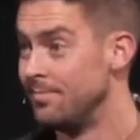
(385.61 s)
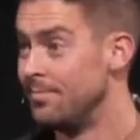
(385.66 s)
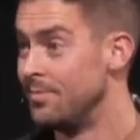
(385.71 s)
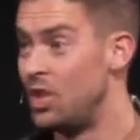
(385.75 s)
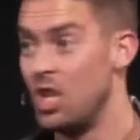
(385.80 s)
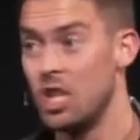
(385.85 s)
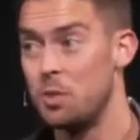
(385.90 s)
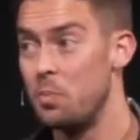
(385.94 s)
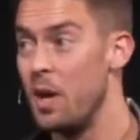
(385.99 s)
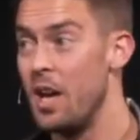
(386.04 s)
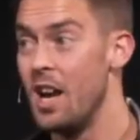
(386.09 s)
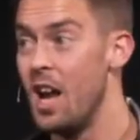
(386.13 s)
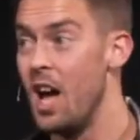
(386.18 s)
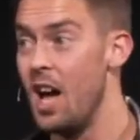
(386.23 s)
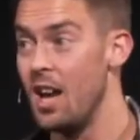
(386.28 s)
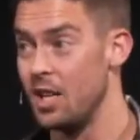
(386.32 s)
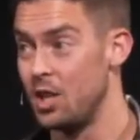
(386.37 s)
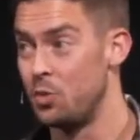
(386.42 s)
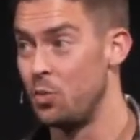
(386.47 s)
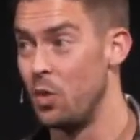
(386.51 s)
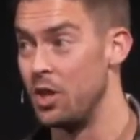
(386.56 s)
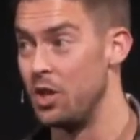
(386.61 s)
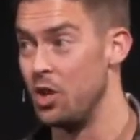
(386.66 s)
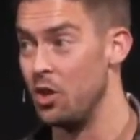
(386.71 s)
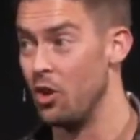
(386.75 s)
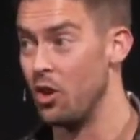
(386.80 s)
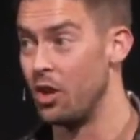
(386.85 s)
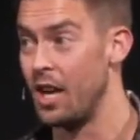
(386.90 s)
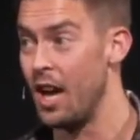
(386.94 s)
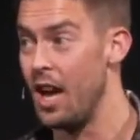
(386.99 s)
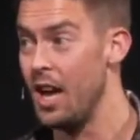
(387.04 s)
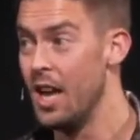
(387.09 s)
Just being honest with you,
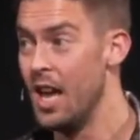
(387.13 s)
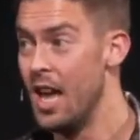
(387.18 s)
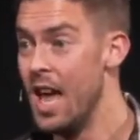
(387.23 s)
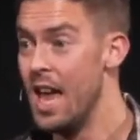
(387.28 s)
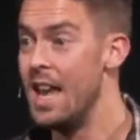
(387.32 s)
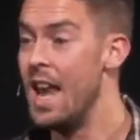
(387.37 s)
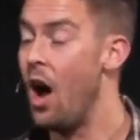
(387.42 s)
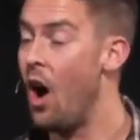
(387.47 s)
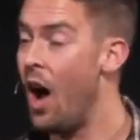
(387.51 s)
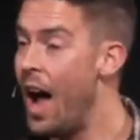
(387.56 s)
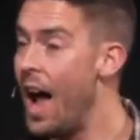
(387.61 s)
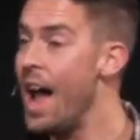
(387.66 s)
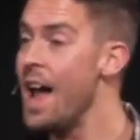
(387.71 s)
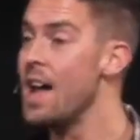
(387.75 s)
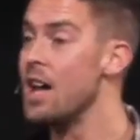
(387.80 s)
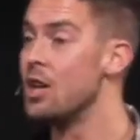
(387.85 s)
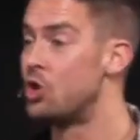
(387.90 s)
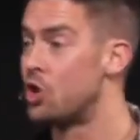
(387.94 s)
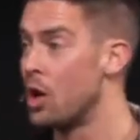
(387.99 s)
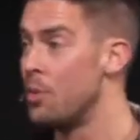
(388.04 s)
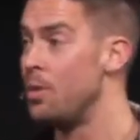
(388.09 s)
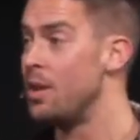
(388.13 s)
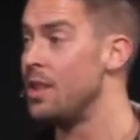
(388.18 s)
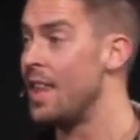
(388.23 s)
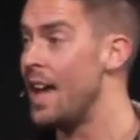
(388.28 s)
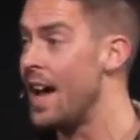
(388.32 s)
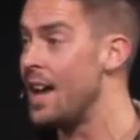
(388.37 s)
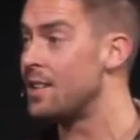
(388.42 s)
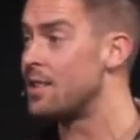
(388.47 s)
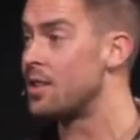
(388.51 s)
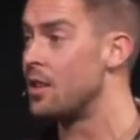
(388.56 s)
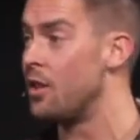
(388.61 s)
okay? Now, I attribute
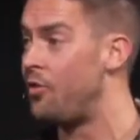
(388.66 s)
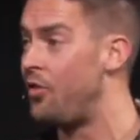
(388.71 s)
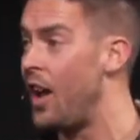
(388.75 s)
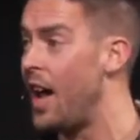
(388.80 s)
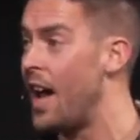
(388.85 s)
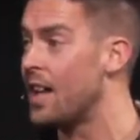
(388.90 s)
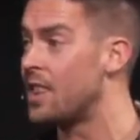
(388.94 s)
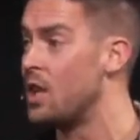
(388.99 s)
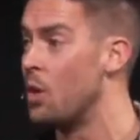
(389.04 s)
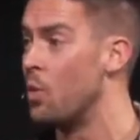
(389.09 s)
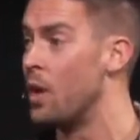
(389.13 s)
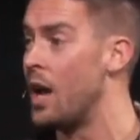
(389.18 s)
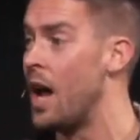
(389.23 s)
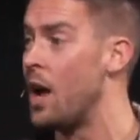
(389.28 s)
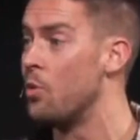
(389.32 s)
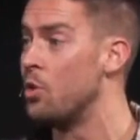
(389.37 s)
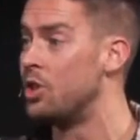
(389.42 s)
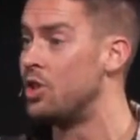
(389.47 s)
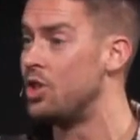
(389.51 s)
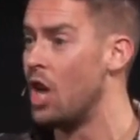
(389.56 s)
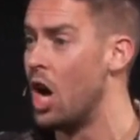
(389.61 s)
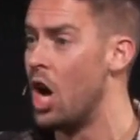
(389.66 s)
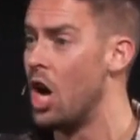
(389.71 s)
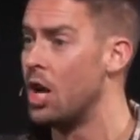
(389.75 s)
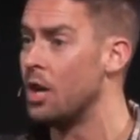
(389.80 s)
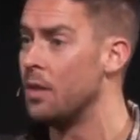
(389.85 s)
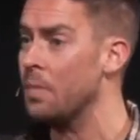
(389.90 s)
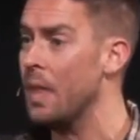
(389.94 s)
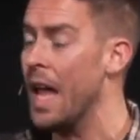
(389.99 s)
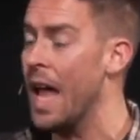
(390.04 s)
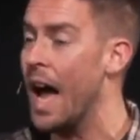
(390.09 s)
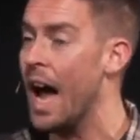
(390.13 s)
that to the fact that when I was
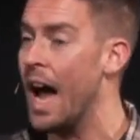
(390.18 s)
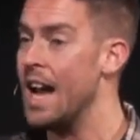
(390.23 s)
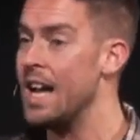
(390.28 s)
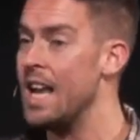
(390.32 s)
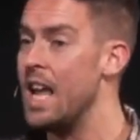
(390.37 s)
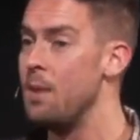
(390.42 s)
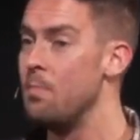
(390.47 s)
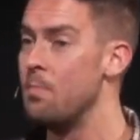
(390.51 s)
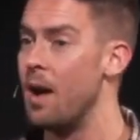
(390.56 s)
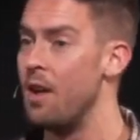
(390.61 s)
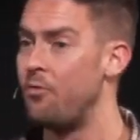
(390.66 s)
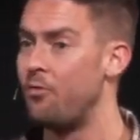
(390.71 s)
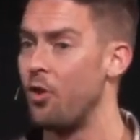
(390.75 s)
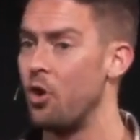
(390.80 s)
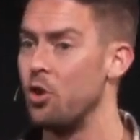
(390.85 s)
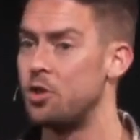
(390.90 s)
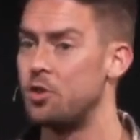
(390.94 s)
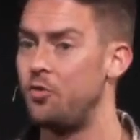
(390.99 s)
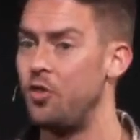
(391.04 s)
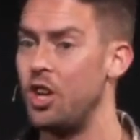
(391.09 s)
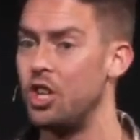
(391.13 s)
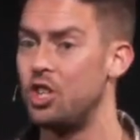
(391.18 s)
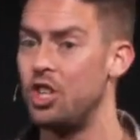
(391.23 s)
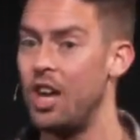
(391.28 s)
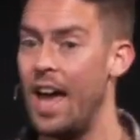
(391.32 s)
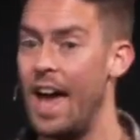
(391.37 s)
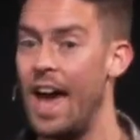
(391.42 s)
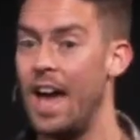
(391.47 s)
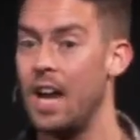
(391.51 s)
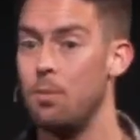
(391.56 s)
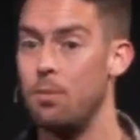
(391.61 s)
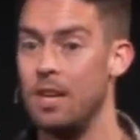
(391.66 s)
young, I named my first fish
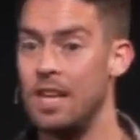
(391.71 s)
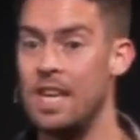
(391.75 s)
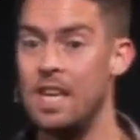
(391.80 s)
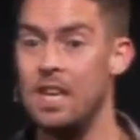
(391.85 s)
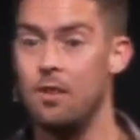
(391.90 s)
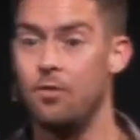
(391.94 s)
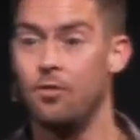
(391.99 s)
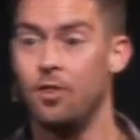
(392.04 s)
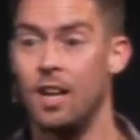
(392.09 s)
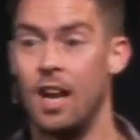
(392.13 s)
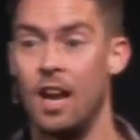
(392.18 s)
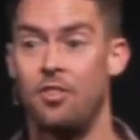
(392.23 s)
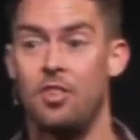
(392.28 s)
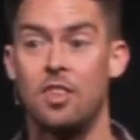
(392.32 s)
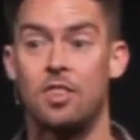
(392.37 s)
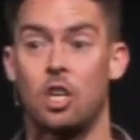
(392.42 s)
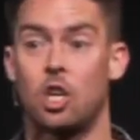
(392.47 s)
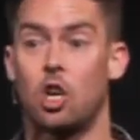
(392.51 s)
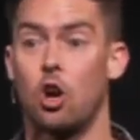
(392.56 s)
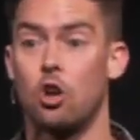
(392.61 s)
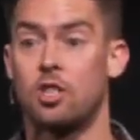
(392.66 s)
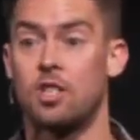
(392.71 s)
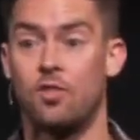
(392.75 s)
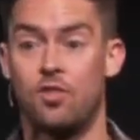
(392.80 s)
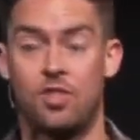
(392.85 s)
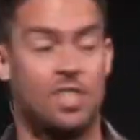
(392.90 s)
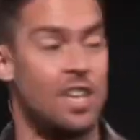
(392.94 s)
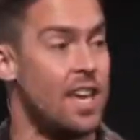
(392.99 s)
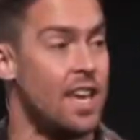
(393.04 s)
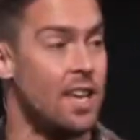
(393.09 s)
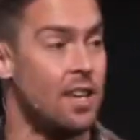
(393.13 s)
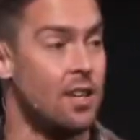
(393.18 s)
Adam and Eve, and I think the curse of
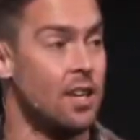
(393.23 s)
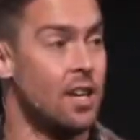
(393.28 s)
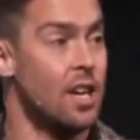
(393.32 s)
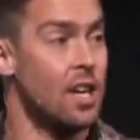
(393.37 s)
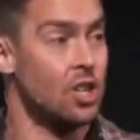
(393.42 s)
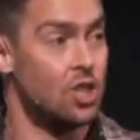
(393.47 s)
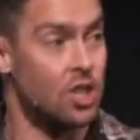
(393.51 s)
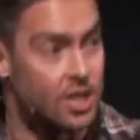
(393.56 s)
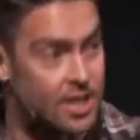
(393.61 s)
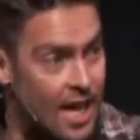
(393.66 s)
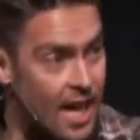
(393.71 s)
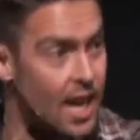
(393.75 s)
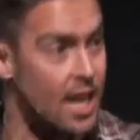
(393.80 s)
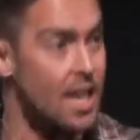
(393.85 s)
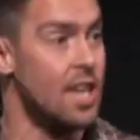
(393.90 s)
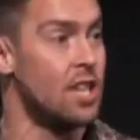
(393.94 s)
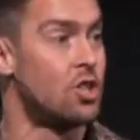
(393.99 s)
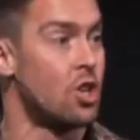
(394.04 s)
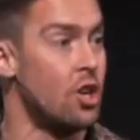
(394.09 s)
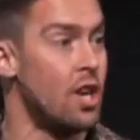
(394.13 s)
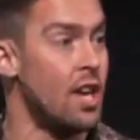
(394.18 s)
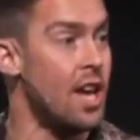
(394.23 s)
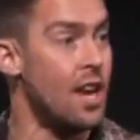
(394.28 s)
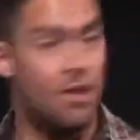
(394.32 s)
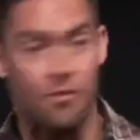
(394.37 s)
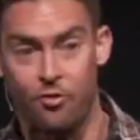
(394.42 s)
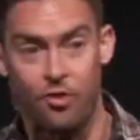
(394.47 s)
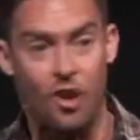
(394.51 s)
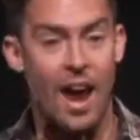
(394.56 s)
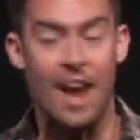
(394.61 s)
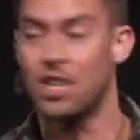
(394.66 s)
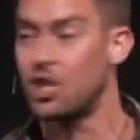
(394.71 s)
sin just kind of entered in and
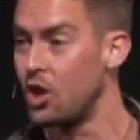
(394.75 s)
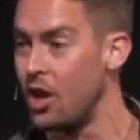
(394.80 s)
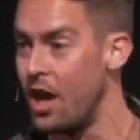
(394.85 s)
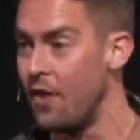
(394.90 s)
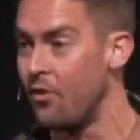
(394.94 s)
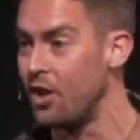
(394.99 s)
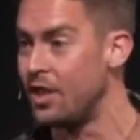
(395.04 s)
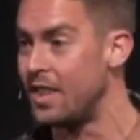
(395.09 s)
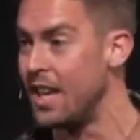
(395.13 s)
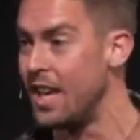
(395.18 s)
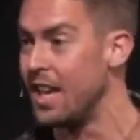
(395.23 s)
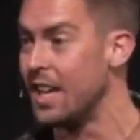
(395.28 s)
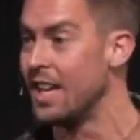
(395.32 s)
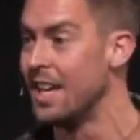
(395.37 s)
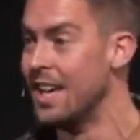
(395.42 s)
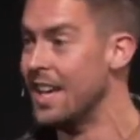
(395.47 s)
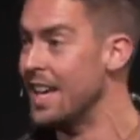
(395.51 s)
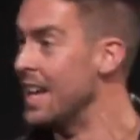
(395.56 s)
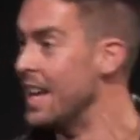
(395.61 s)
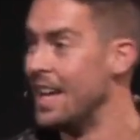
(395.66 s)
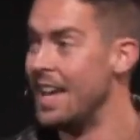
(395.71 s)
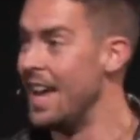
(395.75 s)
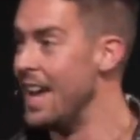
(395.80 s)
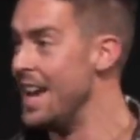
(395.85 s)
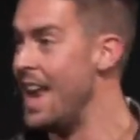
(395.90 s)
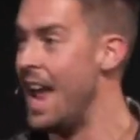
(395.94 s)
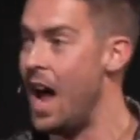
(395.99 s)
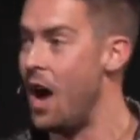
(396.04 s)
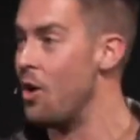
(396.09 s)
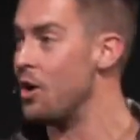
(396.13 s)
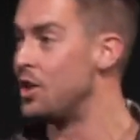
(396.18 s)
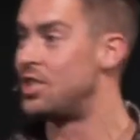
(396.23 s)
fractured everything. And
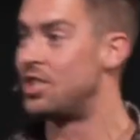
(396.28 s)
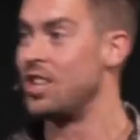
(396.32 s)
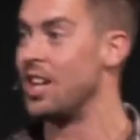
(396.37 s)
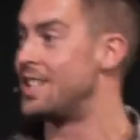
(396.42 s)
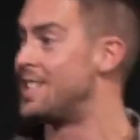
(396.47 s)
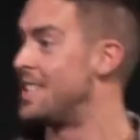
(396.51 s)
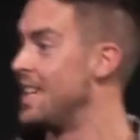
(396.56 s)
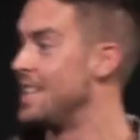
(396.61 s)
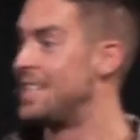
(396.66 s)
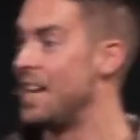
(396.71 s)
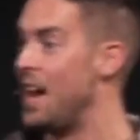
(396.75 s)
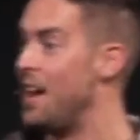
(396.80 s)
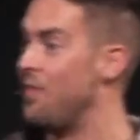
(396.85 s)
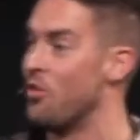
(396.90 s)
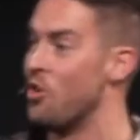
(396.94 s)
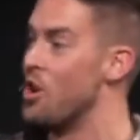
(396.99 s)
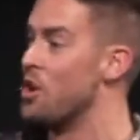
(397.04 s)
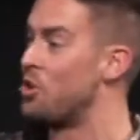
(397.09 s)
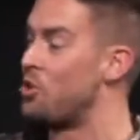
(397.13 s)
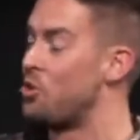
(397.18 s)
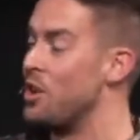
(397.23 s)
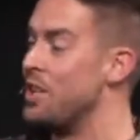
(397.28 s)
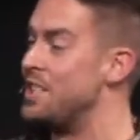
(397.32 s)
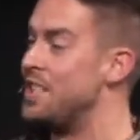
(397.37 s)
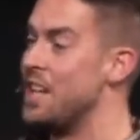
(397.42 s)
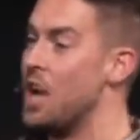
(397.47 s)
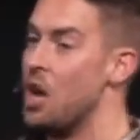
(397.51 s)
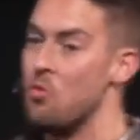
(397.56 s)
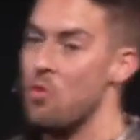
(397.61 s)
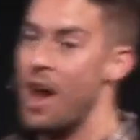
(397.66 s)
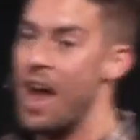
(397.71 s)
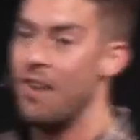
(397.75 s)
now it's just this ever increasing
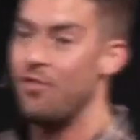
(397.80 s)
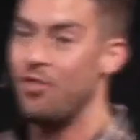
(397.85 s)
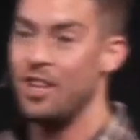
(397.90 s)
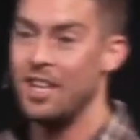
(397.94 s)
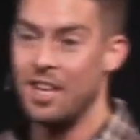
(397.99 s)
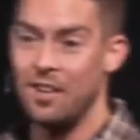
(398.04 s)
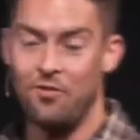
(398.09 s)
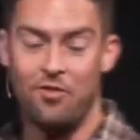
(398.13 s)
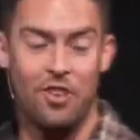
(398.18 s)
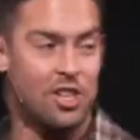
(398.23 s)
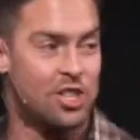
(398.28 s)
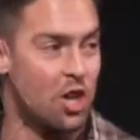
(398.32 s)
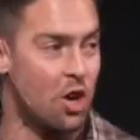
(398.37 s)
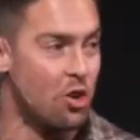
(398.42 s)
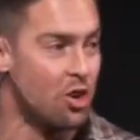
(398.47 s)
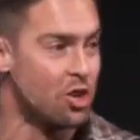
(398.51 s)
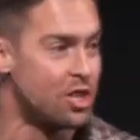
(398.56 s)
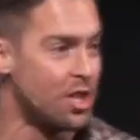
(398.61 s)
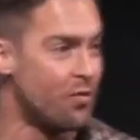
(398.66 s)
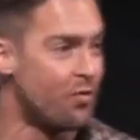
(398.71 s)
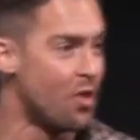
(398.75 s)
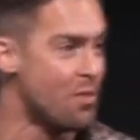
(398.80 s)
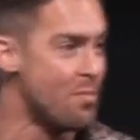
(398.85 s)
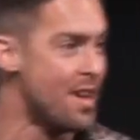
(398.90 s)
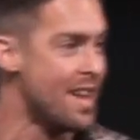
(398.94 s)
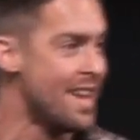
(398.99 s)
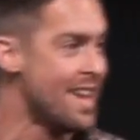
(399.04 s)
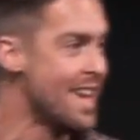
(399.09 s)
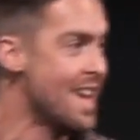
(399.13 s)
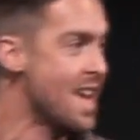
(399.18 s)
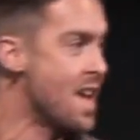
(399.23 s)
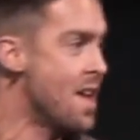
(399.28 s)
unraveling and in fish ownership for
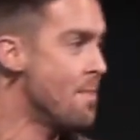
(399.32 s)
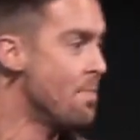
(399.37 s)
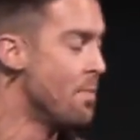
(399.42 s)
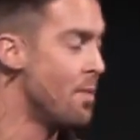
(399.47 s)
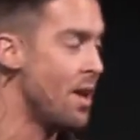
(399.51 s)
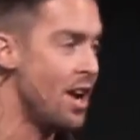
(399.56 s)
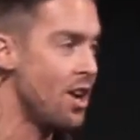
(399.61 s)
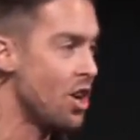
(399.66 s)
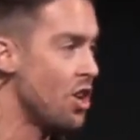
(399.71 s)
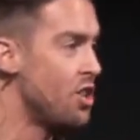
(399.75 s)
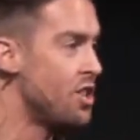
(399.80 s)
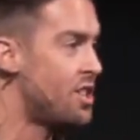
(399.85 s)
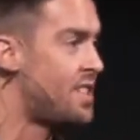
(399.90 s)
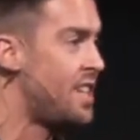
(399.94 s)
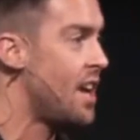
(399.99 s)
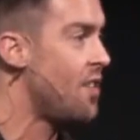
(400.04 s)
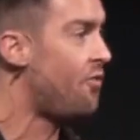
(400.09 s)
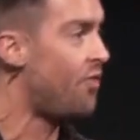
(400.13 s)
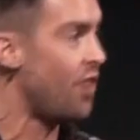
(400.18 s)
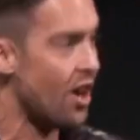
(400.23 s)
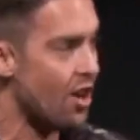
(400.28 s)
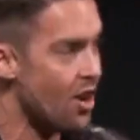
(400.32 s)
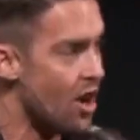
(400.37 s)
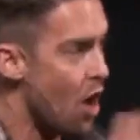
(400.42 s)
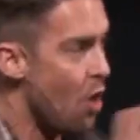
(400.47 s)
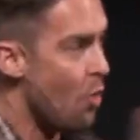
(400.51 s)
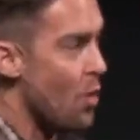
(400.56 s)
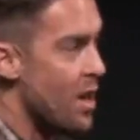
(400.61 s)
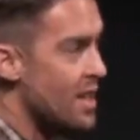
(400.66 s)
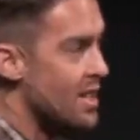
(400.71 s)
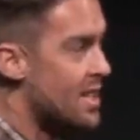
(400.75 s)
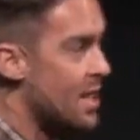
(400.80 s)
me. But I'll go to the state fair and I'll win